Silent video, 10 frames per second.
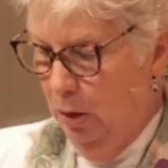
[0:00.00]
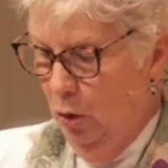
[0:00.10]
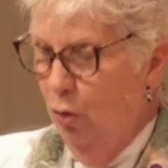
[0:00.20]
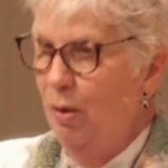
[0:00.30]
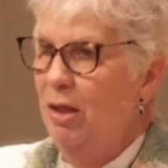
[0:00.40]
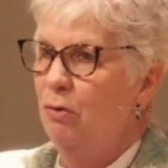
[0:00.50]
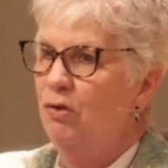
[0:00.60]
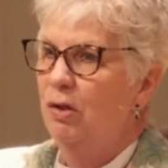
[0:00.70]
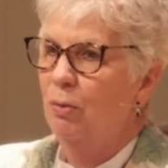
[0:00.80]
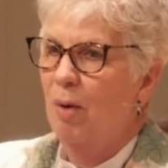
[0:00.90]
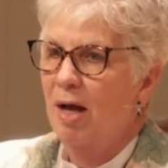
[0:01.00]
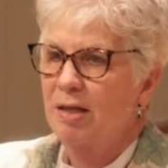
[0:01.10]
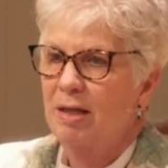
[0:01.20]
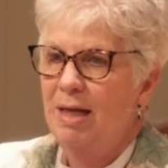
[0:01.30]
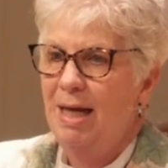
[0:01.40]
who, in their
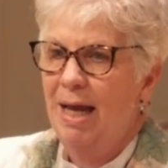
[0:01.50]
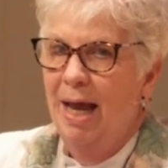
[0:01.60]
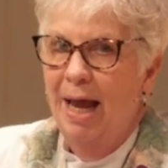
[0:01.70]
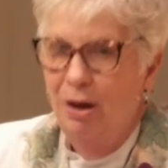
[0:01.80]
generosity and